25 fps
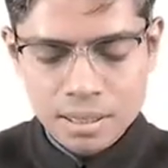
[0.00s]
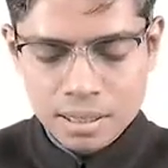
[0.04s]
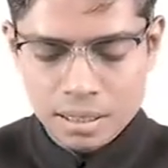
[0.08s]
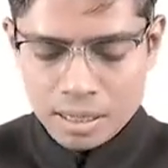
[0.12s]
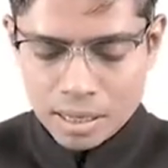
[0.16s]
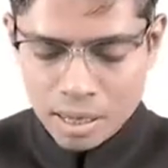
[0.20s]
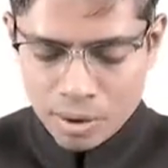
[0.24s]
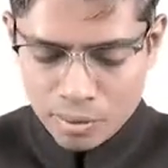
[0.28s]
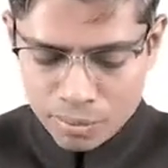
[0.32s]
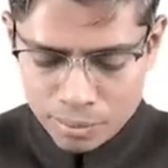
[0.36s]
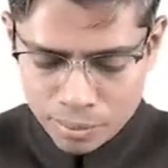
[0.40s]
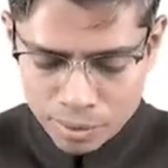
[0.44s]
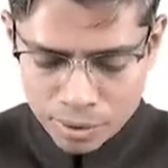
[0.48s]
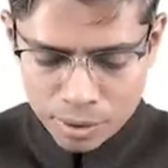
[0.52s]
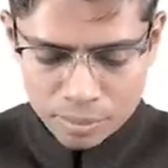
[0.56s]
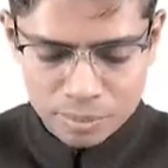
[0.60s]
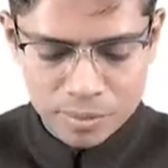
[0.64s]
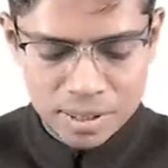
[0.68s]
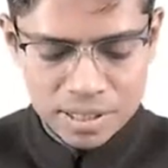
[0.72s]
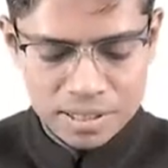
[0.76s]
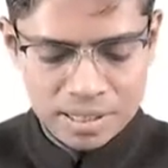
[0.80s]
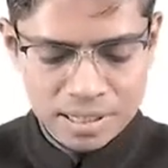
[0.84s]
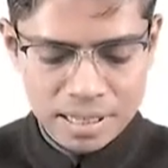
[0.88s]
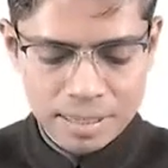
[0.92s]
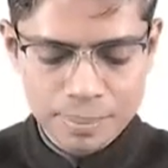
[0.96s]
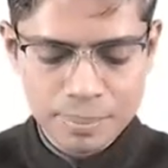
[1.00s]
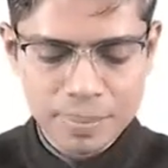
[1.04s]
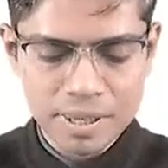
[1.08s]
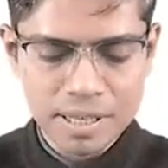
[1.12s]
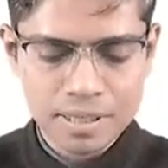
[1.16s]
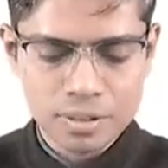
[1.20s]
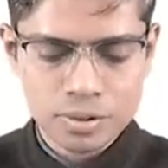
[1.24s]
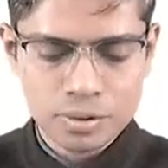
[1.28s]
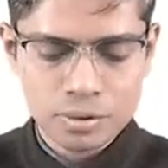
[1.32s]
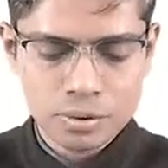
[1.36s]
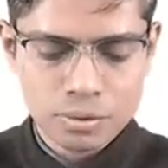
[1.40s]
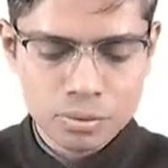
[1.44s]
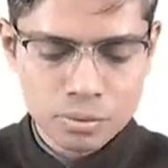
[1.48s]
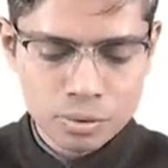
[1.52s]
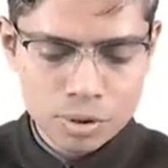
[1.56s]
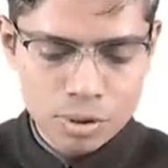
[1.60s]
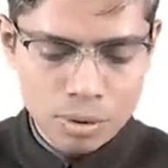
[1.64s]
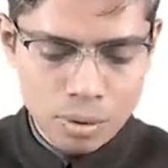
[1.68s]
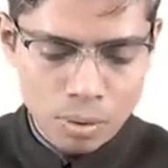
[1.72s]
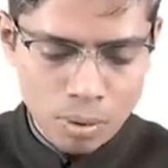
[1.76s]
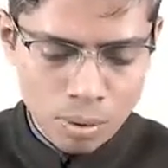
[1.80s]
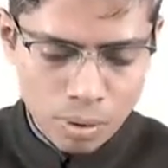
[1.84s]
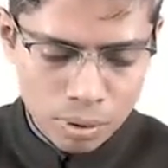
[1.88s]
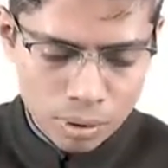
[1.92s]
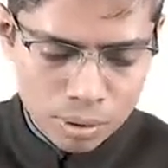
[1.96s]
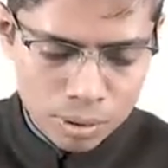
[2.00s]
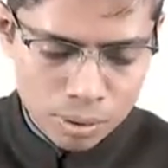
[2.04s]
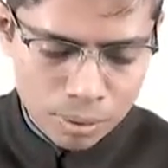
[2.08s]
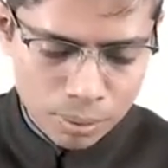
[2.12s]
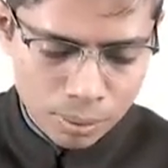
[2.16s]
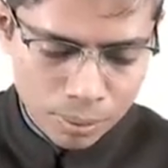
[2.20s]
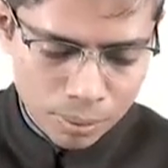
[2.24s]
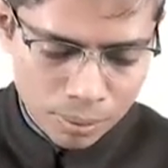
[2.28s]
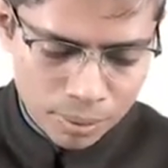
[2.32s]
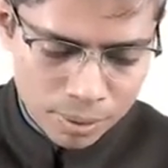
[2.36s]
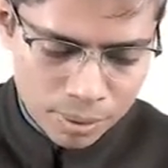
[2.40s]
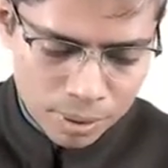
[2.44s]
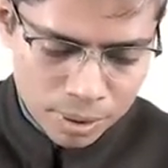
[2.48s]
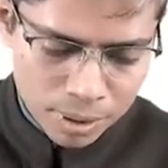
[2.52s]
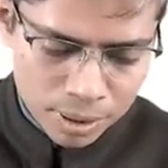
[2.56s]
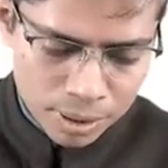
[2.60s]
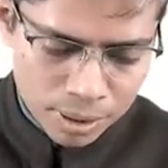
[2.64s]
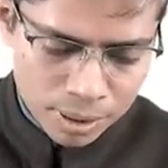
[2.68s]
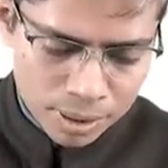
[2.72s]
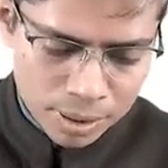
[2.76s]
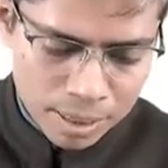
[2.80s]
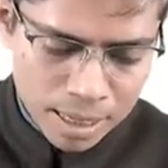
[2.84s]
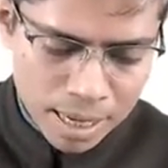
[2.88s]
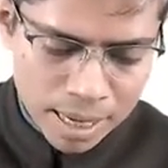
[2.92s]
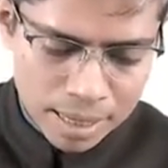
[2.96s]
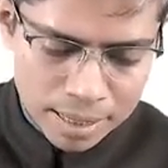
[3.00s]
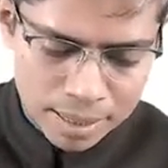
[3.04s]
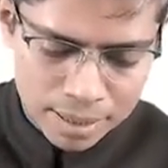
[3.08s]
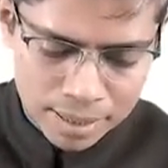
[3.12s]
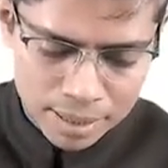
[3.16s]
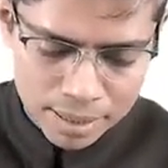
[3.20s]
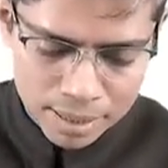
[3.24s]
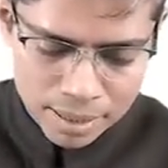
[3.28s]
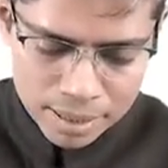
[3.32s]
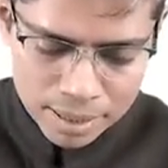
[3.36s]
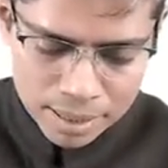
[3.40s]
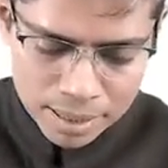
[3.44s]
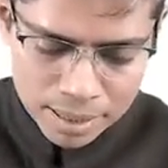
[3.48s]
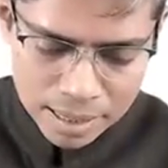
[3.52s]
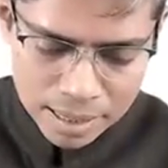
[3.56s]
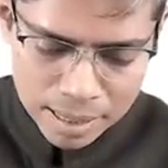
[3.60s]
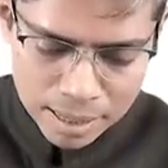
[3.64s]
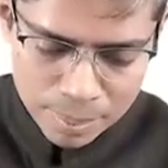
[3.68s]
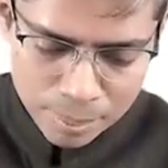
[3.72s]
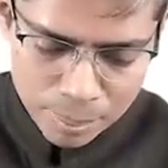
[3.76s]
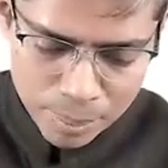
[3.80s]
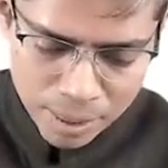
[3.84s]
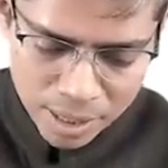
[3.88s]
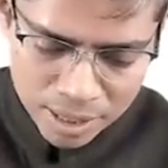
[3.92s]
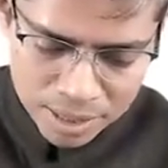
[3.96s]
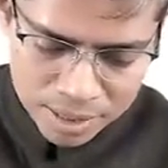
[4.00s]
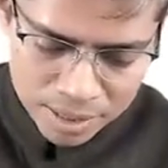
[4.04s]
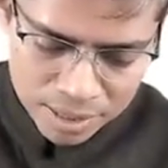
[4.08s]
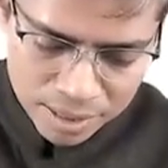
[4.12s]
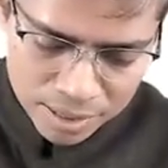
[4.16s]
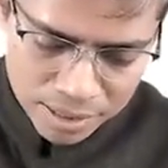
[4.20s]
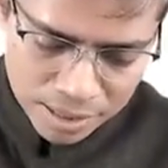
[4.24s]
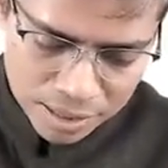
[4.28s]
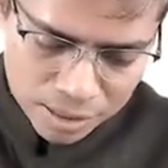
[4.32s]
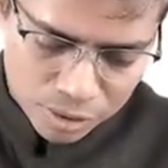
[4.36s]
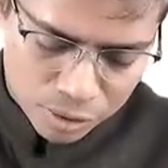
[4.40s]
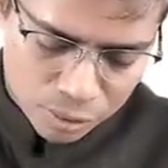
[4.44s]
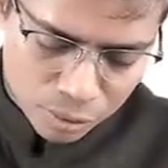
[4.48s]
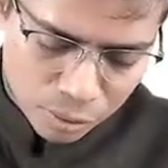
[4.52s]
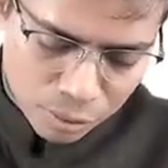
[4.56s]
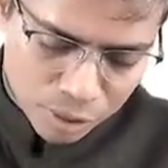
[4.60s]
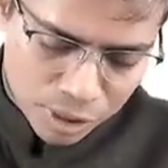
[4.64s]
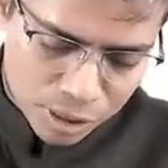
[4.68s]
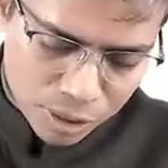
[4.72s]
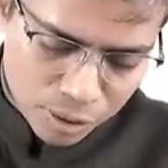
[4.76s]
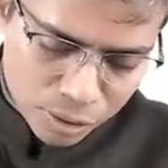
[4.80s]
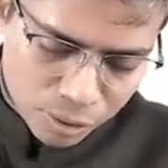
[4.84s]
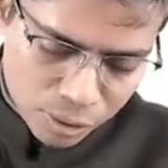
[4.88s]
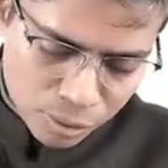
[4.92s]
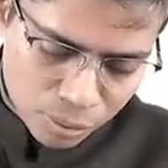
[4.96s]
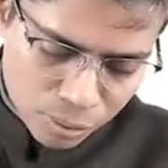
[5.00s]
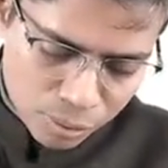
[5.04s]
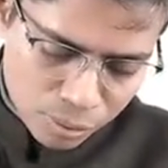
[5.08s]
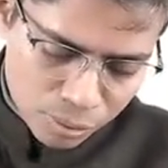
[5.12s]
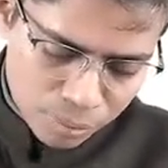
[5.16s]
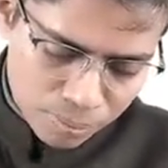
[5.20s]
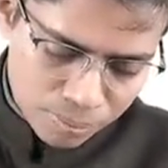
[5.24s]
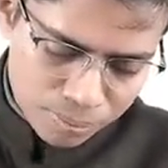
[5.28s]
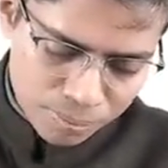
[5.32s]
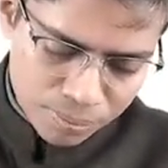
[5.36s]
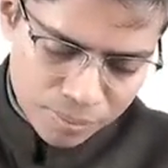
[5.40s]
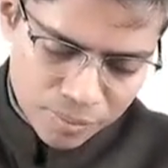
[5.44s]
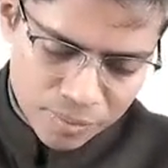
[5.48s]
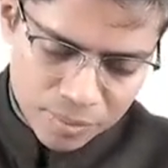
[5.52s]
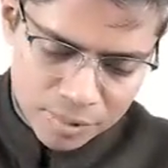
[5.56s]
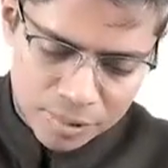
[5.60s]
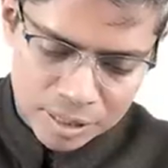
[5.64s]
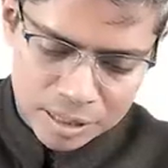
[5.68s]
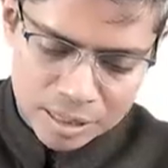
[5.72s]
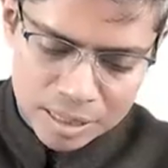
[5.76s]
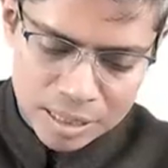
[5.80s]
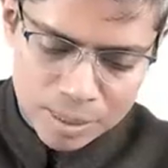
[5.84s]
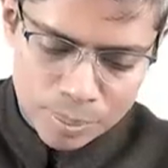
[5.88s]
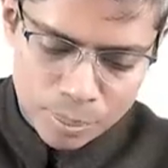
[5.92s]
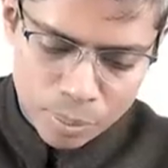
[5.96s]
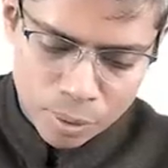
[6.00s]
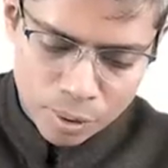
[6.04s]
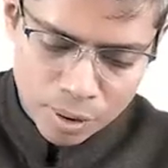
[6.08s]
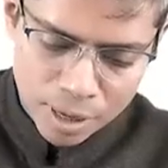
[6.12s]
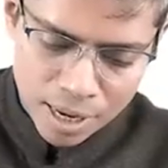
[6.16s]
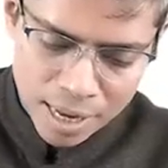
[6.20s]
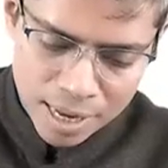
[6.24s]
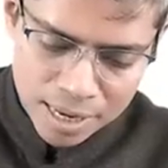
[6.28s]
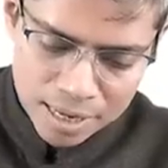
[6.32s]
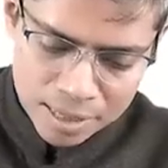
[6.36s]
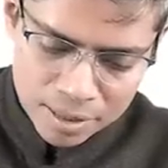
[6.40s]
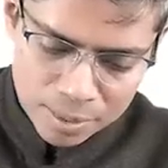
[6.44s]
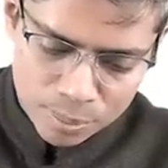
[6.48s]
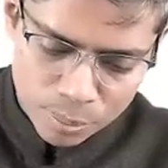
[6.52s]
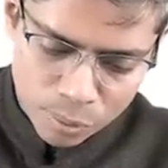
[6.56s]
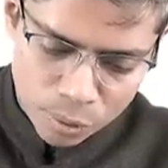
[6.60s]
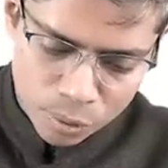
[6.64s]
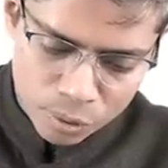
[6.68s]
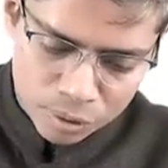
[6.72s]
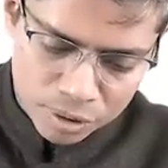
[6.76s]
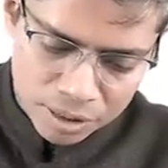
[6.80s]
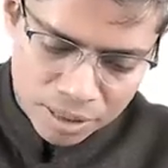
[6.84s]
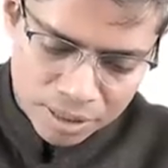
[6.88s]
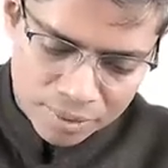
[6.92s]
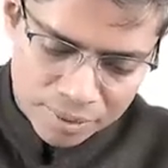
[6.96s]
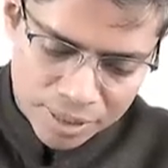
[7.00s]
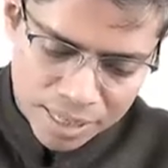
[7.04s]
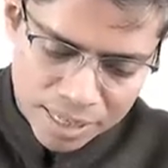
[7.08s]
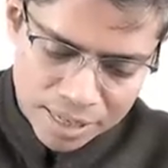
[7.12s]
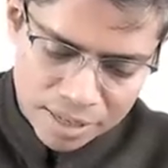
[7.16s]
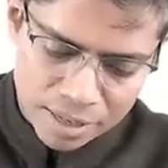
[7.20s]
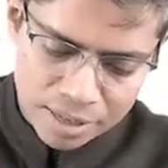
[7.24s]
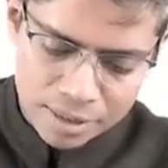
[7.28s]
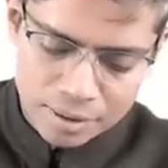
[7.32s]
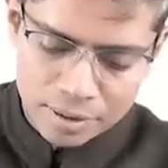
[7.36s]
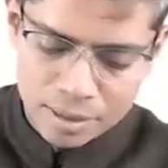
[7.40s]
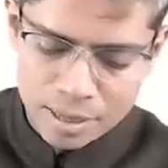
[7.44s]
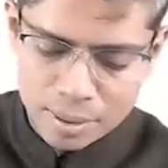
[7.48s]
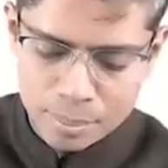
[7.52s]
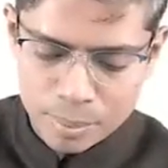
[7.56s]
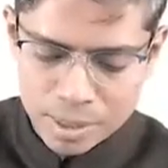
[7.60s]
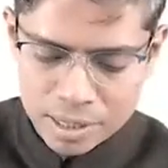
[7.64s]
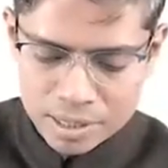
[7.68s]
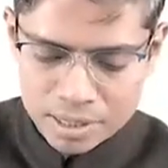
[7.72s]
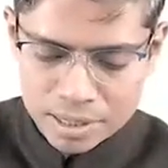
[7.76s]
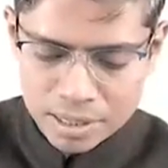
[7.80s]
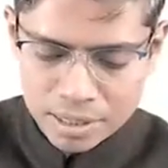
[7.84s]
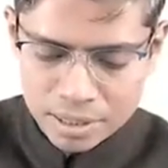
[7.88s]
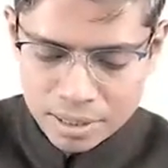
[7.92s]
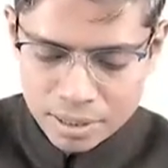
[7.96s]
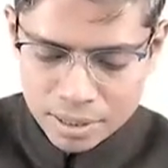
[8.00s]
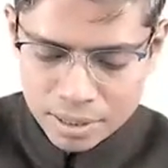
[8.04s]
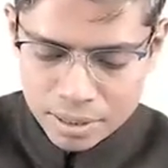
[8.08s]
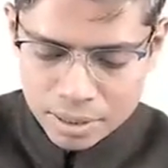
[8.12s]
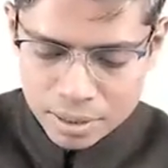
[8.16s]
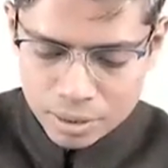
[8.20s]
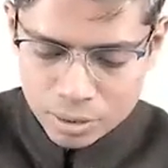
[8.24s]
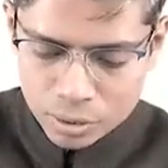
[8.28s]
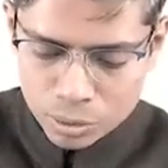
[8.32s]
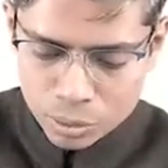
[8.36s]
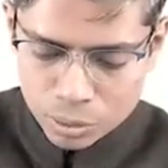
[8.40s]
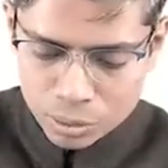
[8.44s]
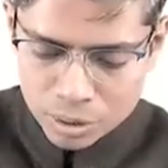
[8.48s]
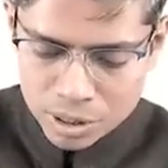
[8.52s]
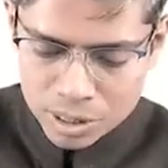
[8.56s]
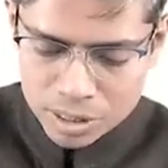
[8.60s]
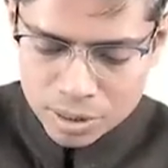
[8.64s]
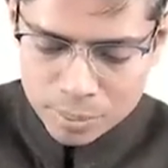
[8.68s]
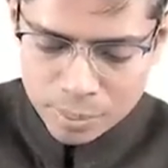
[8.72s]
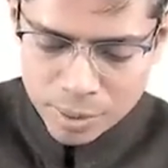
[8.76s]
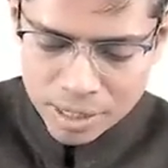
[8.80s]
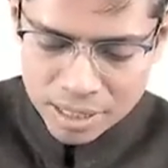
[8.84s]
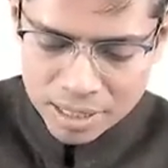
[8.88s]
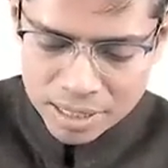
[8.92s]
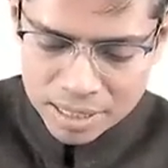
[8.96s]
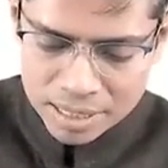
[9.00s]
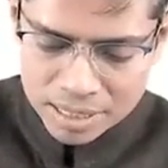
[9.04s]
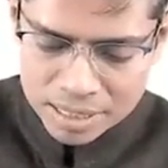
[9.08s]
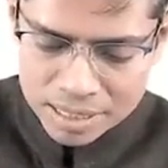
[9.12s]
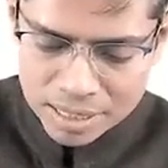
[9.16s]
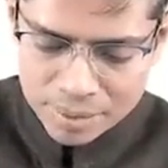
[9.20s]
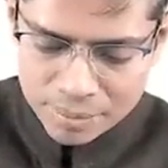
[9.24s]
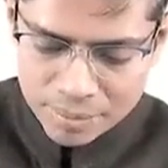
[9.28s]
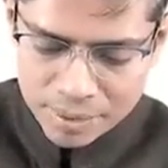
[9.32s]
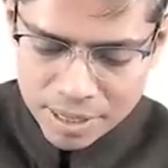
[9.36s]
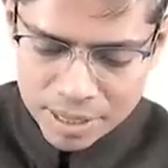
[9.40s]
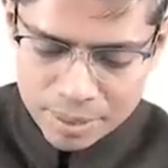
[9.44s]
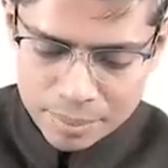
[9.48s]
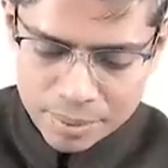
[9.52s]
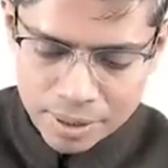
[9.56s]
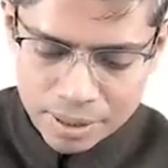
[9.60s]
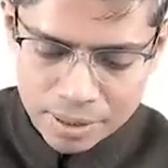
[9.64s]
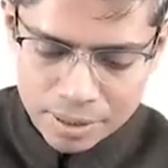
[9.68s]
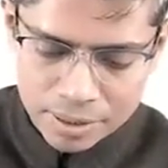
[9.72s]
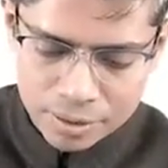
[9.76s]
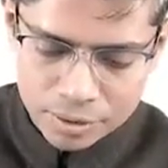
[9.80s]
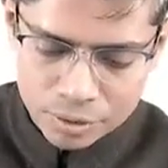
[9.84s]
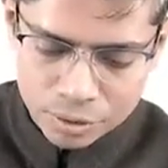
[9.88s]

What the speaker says: Now from this apex, we all know that impulse is going to depolarize both the ventricular muscle through this Purkinje fiber.